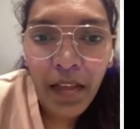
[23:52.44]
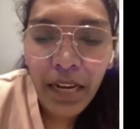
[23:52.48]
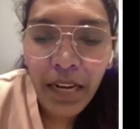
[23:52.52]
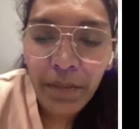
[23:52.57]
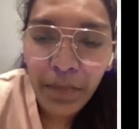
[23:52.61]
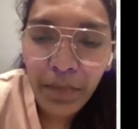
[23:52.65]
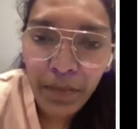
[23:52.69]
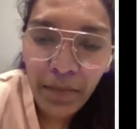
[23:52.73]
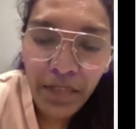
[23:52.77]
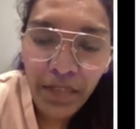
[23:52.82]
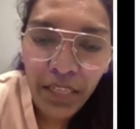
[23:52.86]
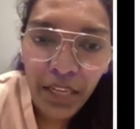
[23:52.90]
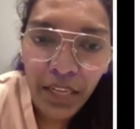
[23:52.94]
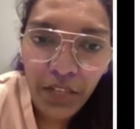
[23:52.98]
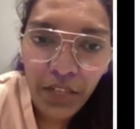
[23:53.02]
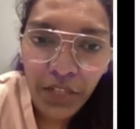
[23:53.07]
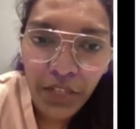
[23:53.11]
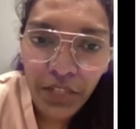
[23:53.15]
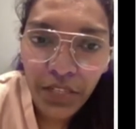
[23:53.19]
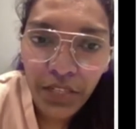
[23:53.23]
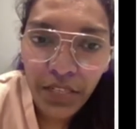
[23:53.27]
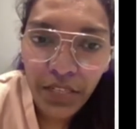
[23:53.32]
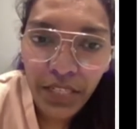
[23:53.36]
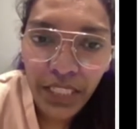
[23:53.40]
Our
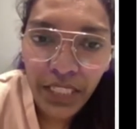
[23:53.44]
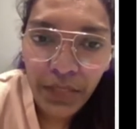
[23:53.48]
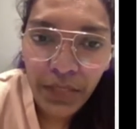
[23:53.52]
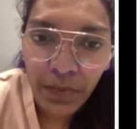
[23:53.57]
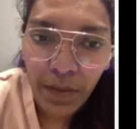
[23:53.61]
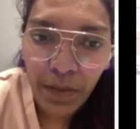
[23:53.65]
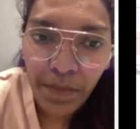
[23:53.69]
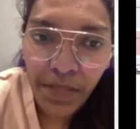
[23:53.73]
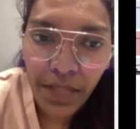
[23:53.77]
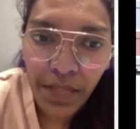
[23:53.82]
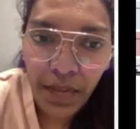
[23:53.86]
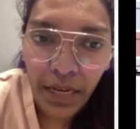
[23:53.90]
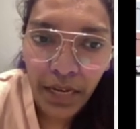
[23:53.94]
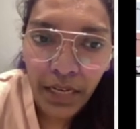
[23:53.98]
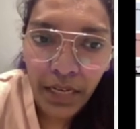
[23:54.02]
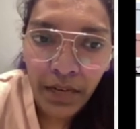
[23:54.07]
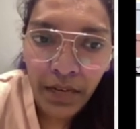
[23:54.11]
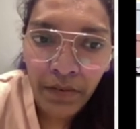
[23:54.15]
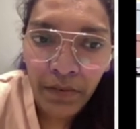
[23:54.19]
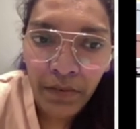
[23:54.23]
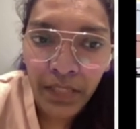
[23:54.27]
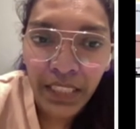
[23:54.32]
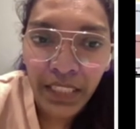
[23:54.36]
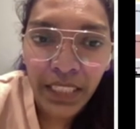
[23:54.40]
implementation is a
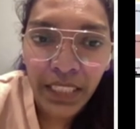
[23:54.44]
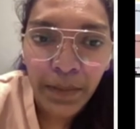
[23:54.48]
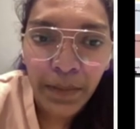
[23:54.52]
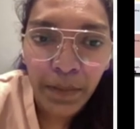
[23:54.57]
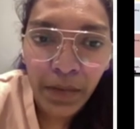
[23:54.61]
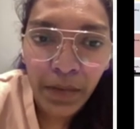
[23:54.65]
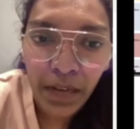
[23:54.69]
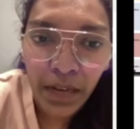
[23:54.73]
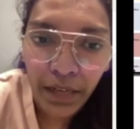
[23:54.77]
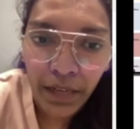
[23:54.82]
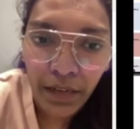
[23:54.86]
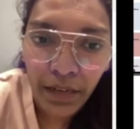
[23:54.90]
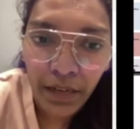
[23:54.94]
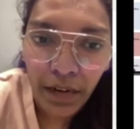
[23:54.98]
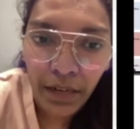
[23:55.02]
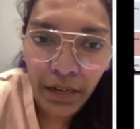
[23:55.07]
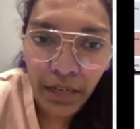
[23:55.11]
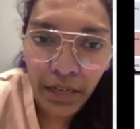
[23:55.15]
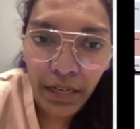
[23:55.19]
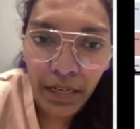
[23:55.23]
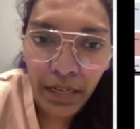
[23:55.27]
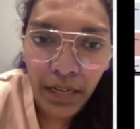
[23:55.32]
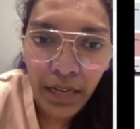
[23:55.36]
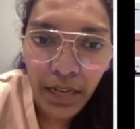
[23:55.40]
website with a simple
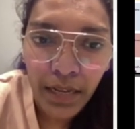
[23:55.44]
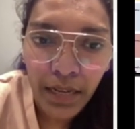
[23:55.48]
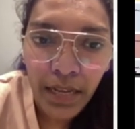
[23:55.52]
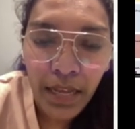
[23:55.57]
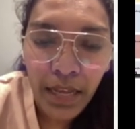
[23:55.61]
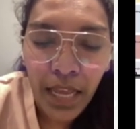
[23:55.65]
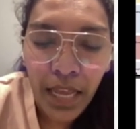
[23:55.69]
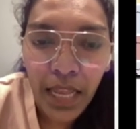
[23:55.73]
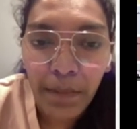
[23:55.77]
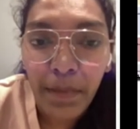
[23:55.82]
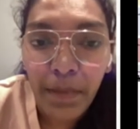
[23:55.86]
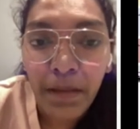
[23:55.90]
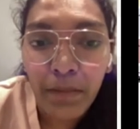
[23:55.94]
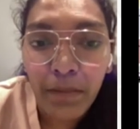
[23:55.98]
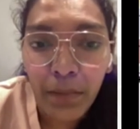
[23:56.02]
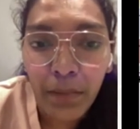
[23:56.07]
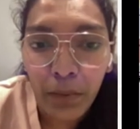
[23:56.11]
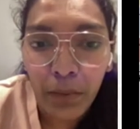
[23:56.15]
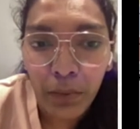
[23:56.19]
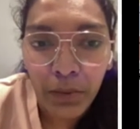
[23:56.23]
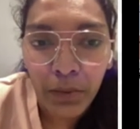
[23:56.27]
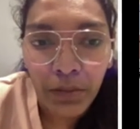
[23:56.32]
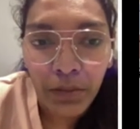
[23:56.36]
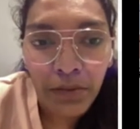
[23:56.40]
hierarchy, helping
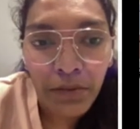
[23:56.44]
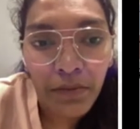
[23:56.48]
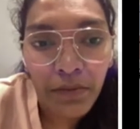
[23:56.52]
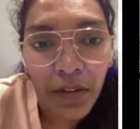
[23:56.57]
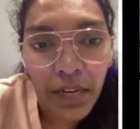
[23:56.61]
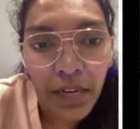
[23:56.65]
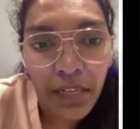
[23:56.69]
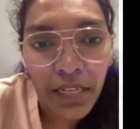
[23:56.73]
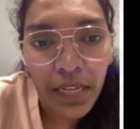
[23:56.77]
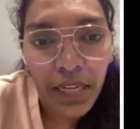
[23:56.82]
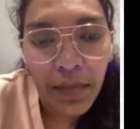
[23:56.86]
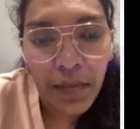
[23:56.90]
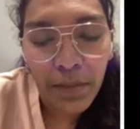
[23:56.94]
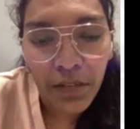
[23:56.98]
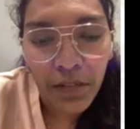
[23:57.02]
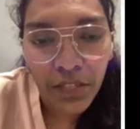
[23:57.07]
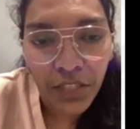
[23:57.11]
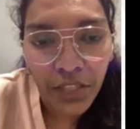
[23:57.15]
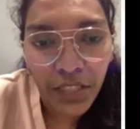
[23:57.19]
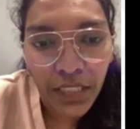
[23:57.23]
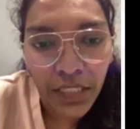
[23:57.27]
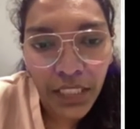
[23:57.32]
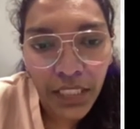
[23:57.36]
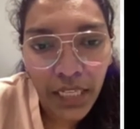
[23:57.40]
both find
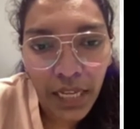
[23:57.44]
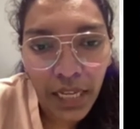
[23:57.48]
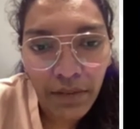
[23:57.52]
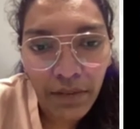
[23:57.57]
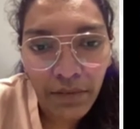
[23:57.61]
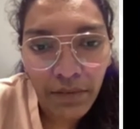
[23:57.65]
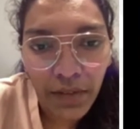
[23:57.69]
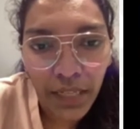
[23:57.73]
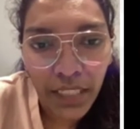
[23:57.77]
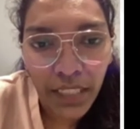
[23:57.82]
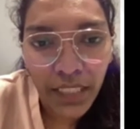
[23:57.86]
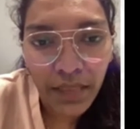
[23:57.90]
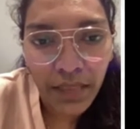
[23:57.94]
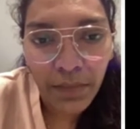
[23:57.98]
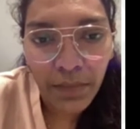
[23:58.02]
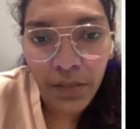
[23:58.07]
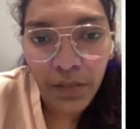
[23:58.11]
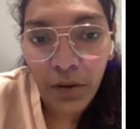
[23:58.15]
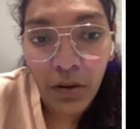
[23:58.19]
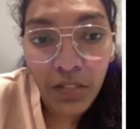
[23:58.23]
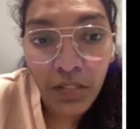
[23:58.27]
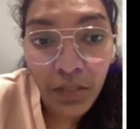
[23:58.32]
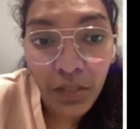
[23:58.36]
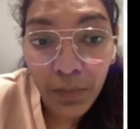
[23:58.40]
emergency advice,
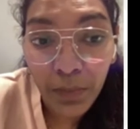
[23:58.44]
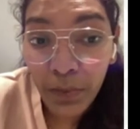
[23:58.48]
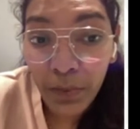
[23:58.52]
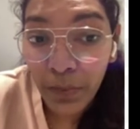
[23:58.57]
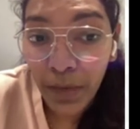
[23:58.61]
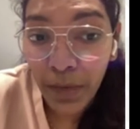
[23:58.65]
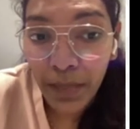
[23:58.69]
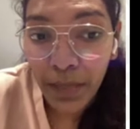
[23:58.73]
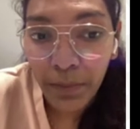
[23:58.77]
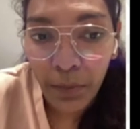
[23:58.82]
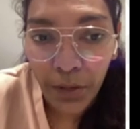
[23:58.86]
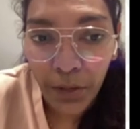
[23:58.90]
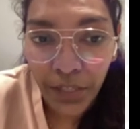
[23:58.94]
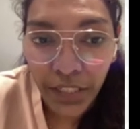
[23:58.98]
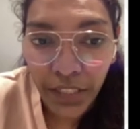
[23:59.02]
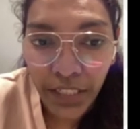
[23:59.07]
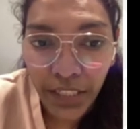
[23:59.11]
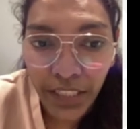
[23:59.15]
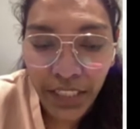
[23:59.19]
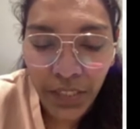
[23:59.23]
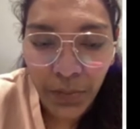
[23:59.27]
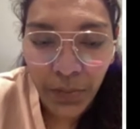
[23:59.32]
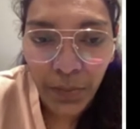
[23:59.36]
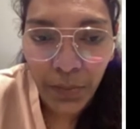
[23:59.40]
but also provide
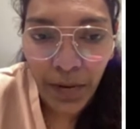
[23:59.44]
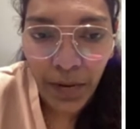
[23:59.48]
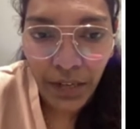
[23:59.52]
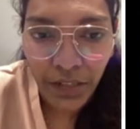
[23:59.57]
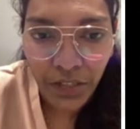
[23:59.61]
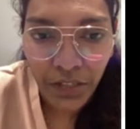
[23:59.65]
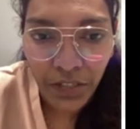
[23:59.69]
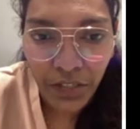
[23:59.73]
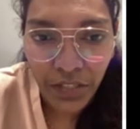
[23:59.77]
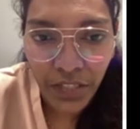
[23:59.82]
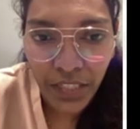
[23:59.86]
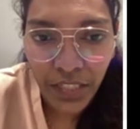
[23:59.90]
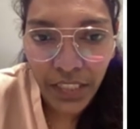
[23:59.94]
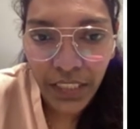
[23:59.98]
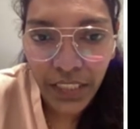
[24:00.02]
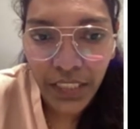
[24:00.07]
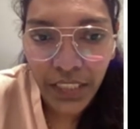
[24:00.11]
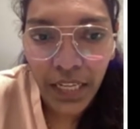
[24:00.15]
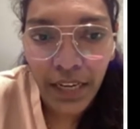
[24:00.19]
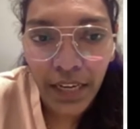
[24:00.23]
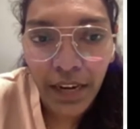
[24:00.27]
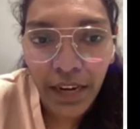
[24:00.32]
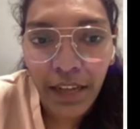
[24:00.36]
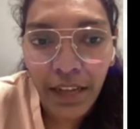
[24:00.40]
pointers to
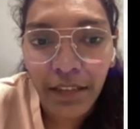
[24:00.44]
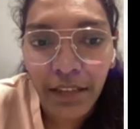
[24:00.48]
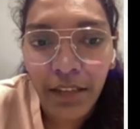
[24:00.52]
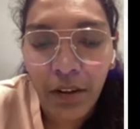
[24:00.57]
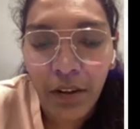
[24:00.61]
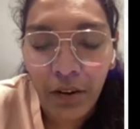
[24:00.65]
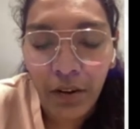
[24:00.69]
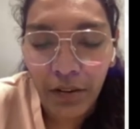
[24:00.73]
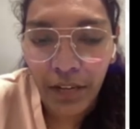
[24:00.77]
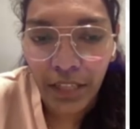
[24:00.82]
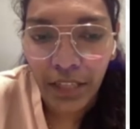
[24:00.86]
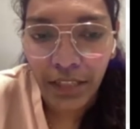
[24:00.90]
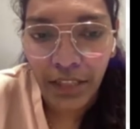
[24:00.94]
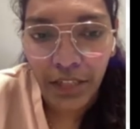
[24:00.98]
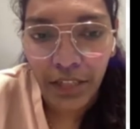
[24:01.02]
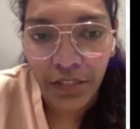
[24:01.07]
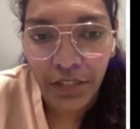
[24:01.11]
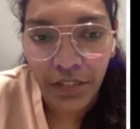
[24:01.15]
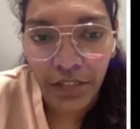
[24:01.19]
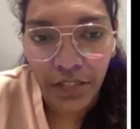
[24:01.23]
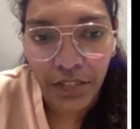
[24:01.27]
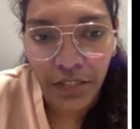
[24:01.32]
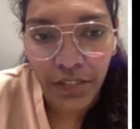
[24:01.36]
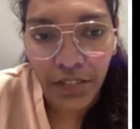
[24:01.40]
practitioners and other
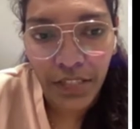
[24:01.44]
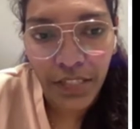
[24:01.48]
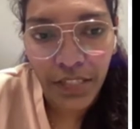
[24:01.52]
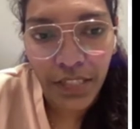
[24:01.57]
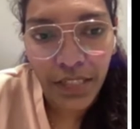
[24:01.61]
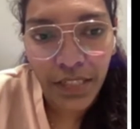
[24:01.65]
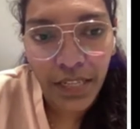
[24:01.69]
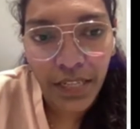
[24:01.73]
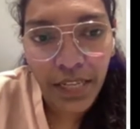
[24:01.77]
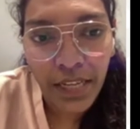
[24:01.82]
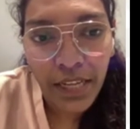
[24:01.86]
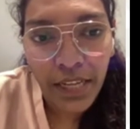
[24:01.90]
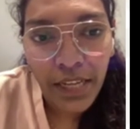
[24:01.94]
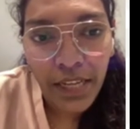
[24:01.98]
organizations.